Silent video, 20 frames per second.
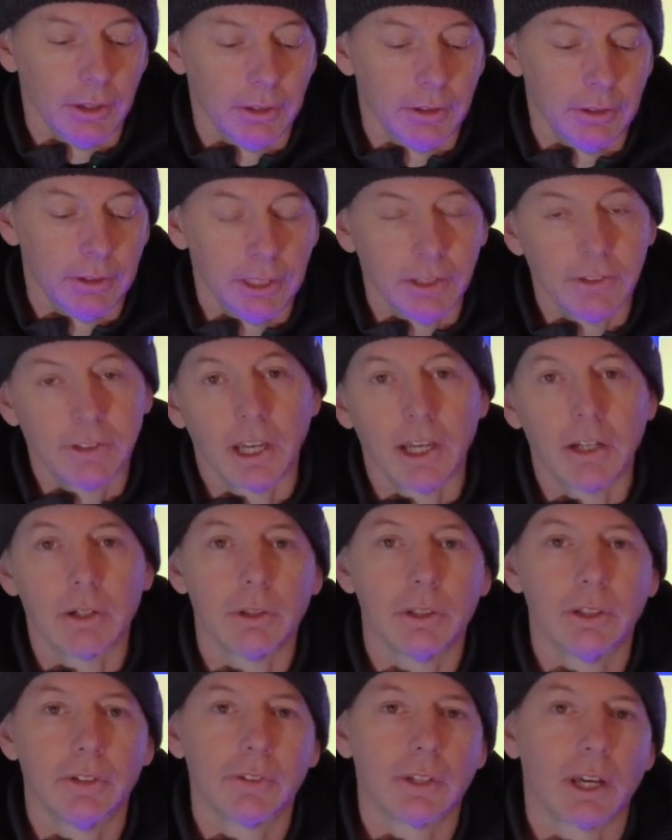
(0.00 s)
The
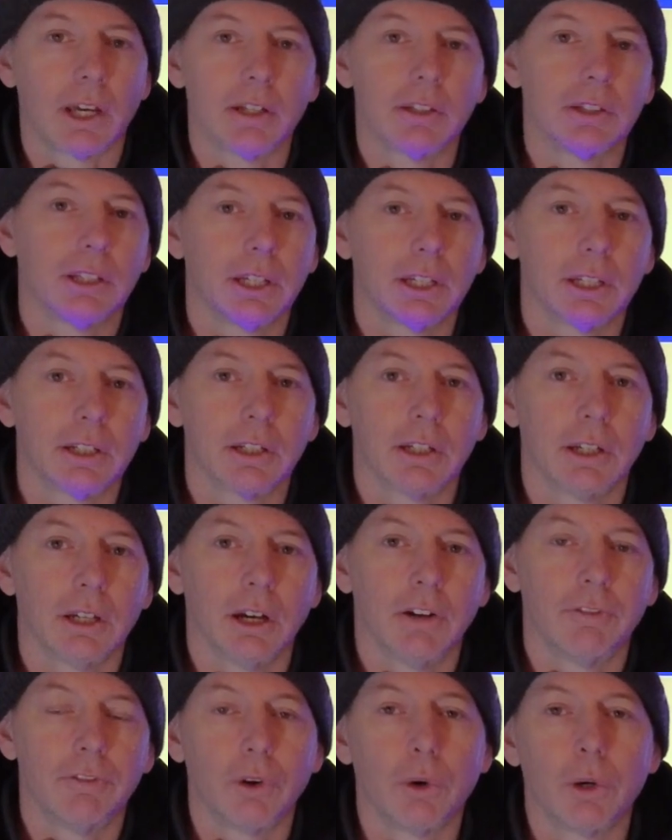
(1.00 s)
Integra is kind of like
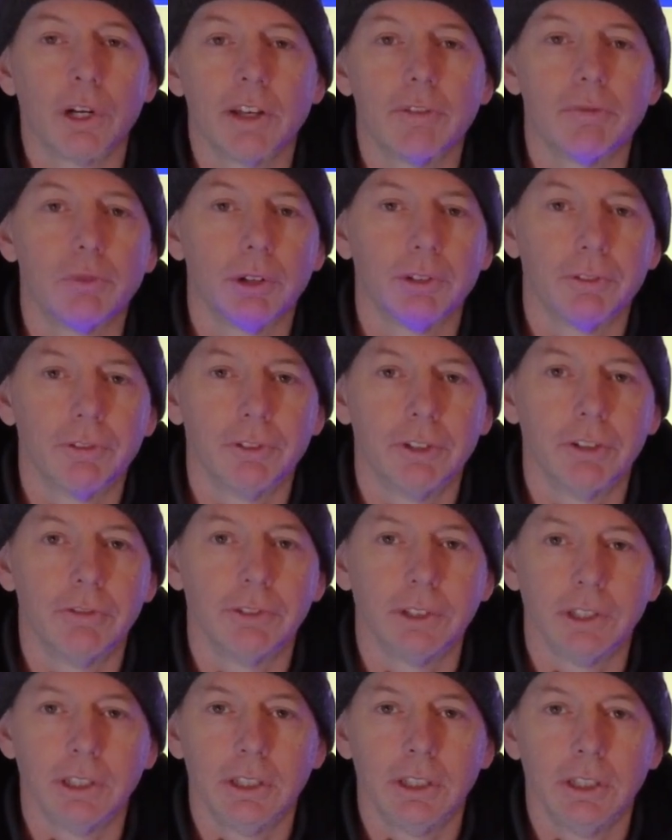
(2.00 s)
a Ford
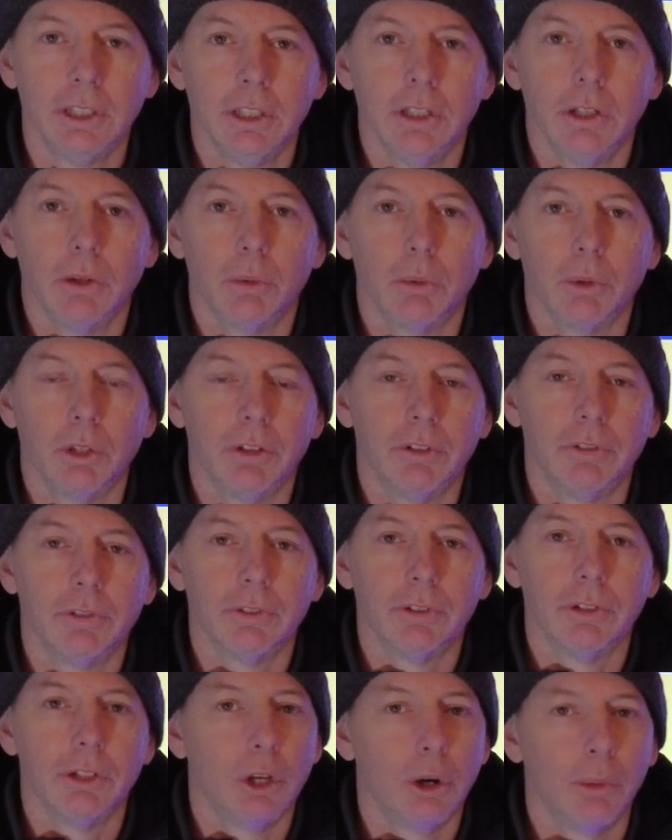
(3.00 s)
F-150
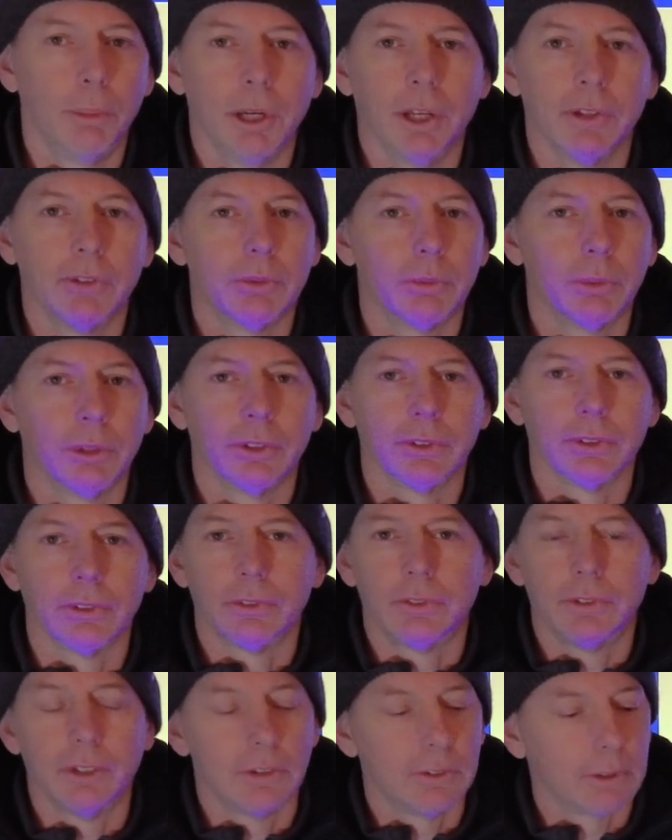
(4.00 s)
with no bells and
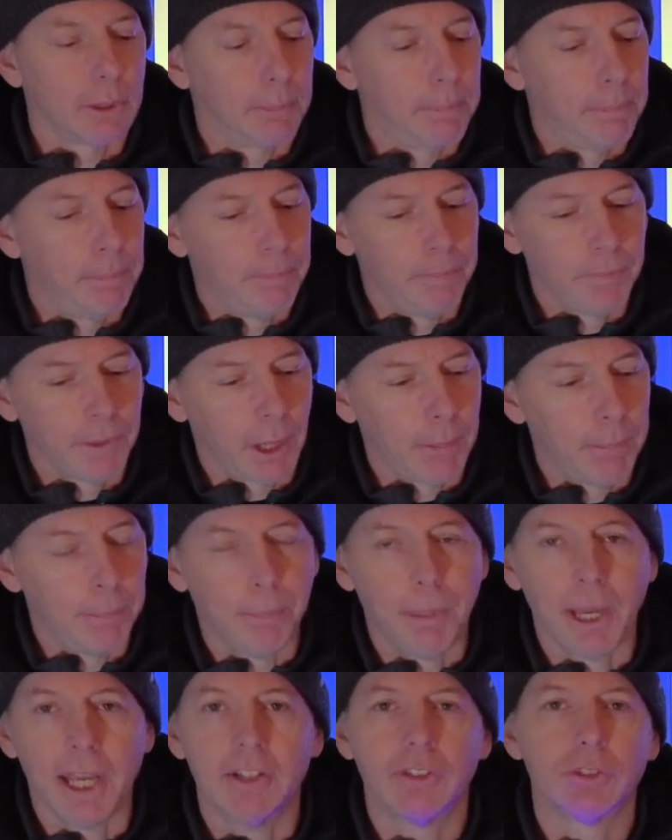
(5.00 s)
whistles, just a, a
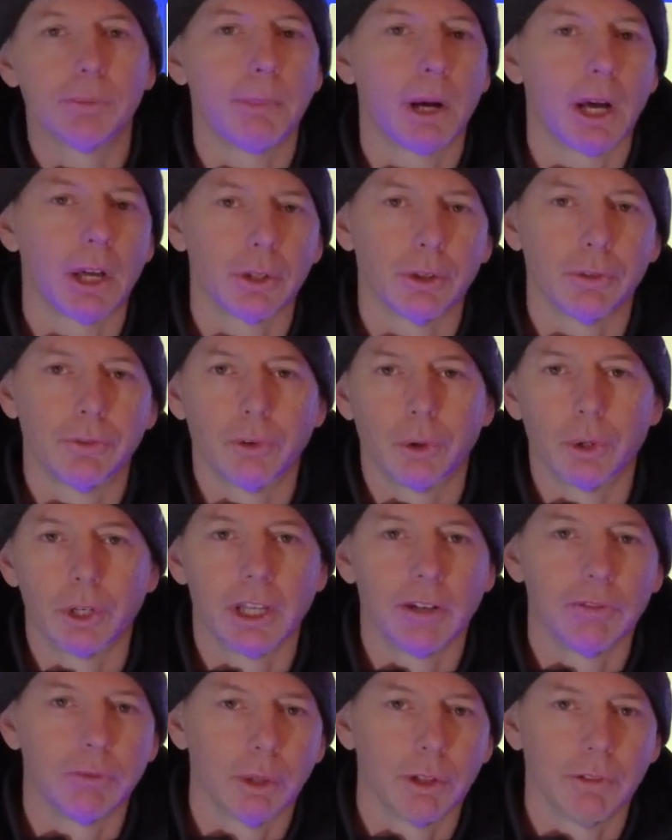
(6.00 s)
base model Ford
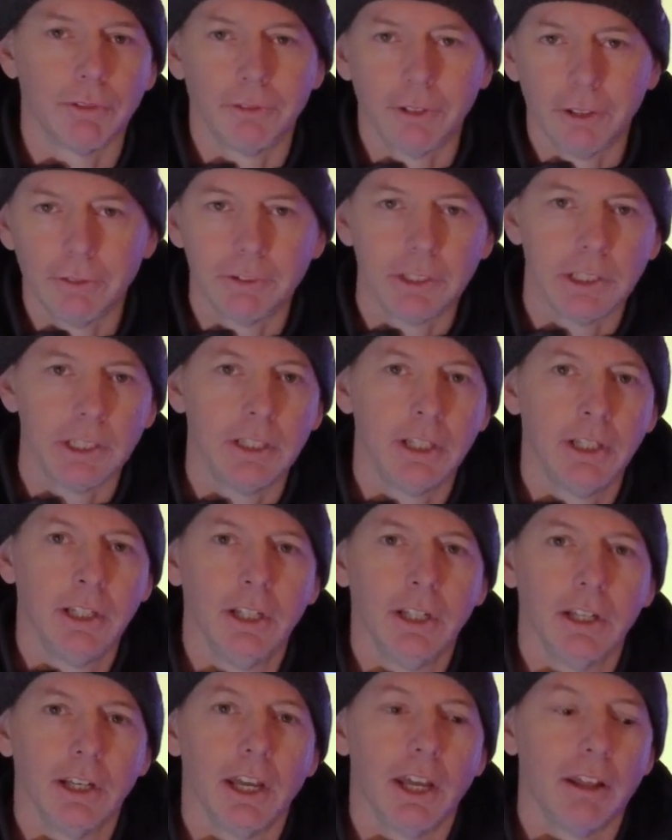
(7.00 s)
F-150.
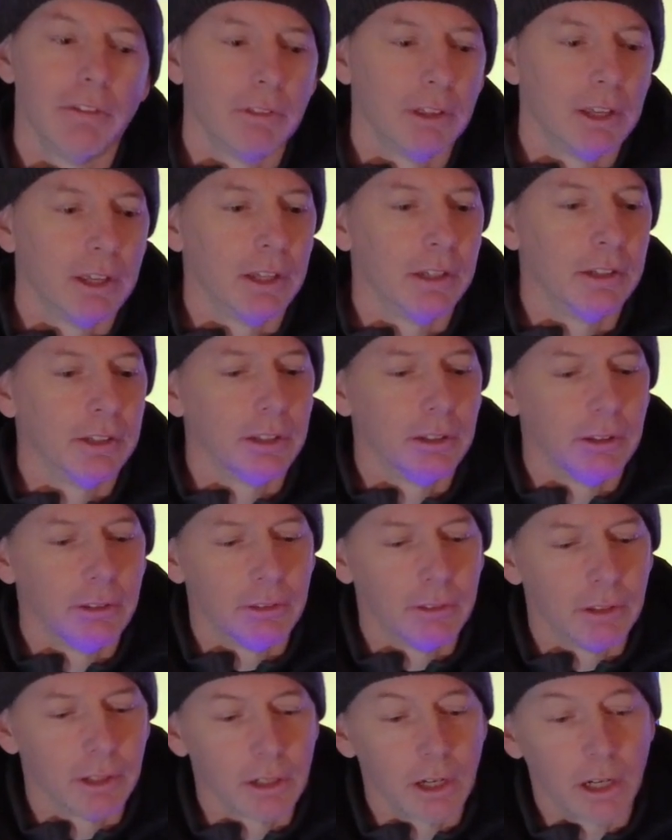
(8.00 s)
And then
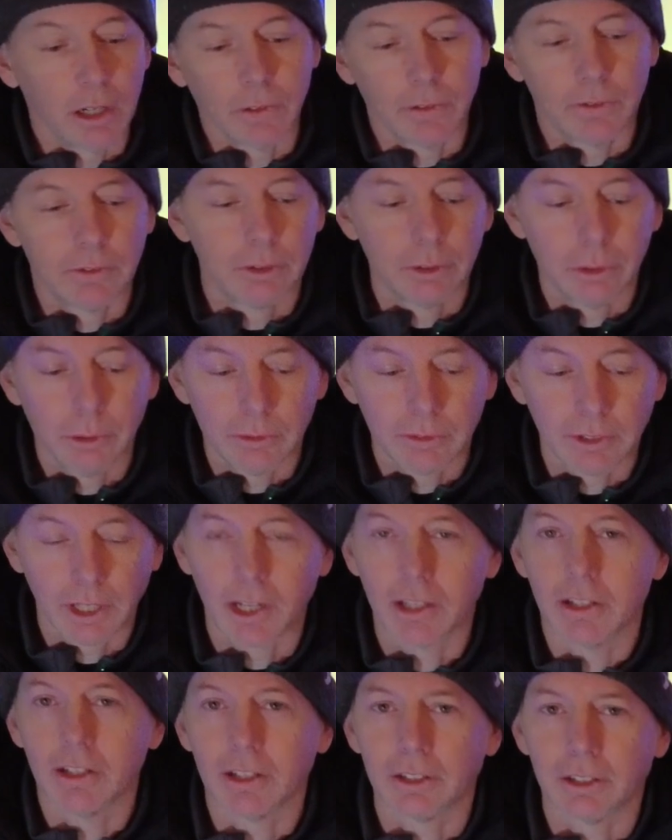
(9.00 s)
the Goggles 2 is
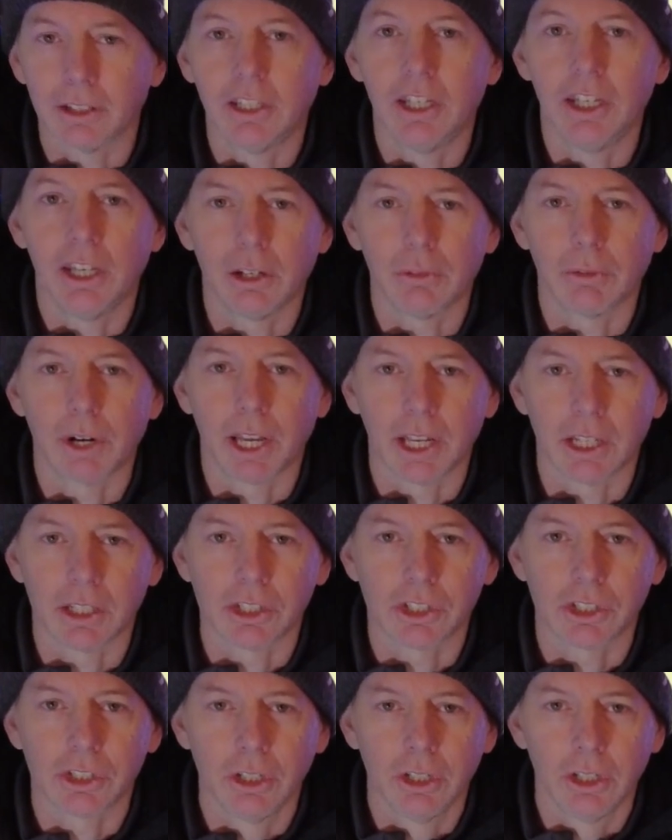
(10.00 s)
kind of like the King
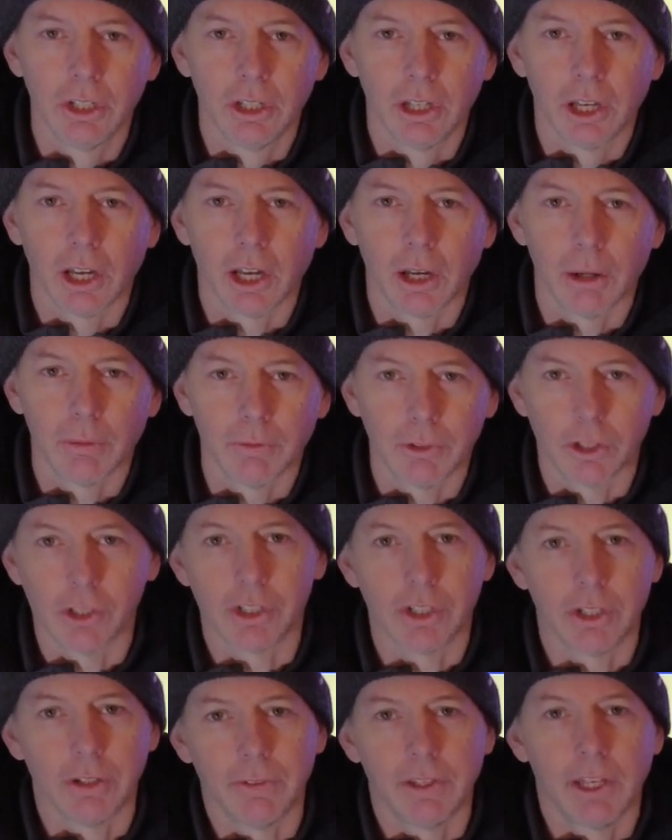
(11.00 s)
Ranch uh,
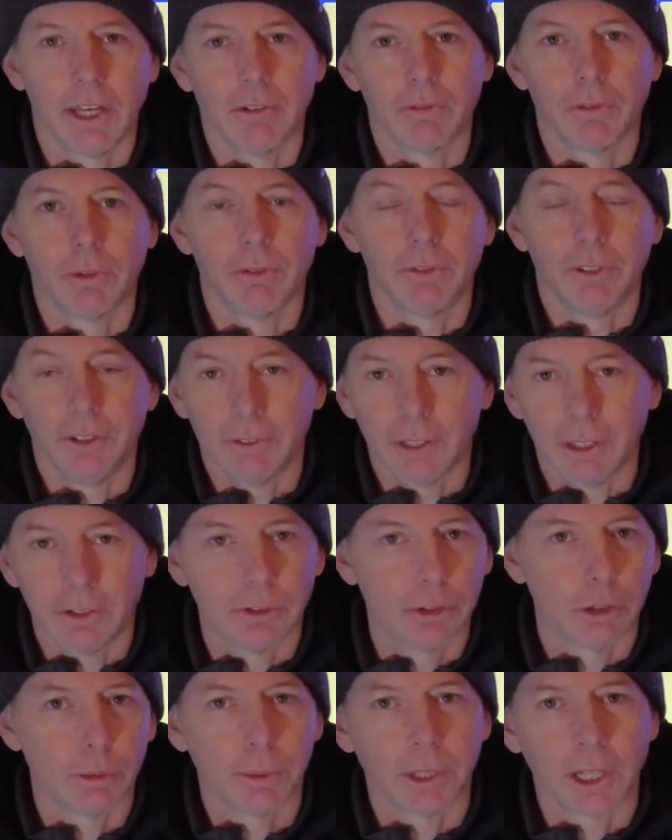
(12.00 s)
version of the F-150.
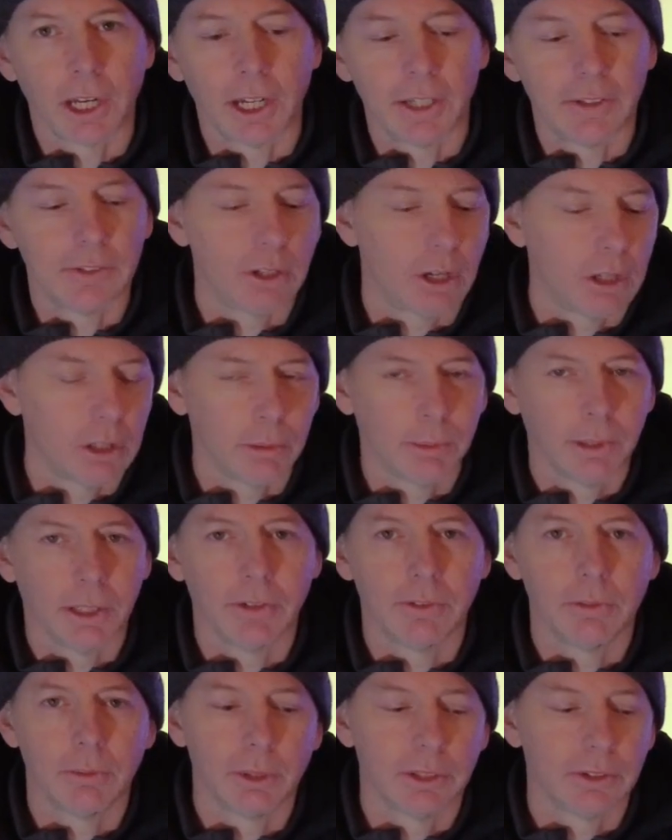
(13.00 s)
Super nice, all the bells and